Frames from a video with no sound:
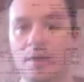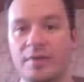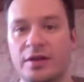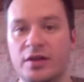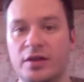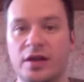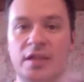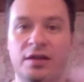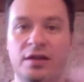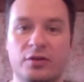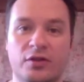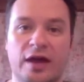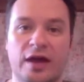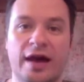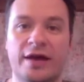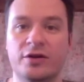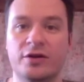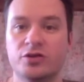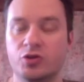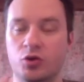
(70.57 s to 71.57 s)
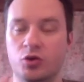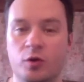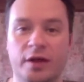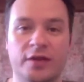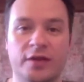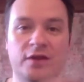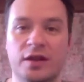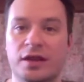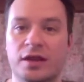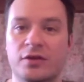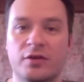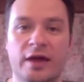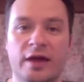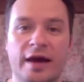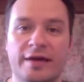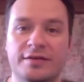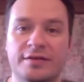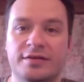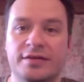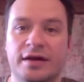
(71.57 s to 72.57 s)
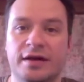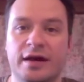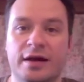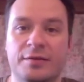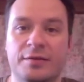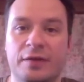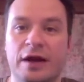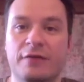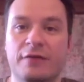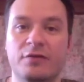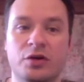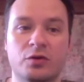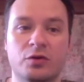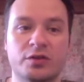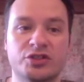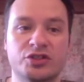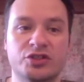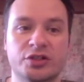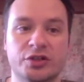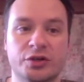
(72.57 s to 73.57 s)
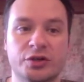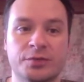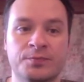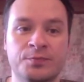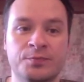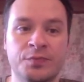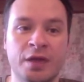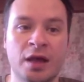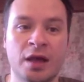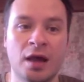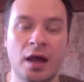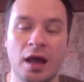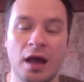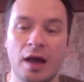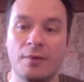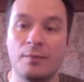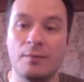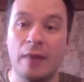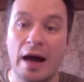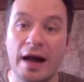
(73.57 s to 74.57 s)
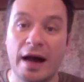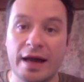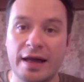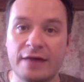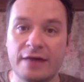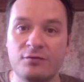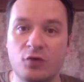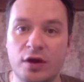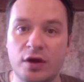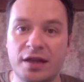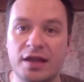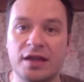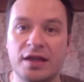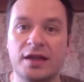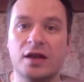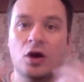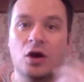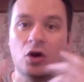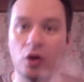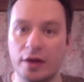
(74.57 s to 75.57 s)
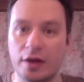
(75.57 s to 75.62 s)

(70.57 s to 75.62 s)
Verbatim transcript: this or that or tweak this or that, um, however you wish to do. My invoices are on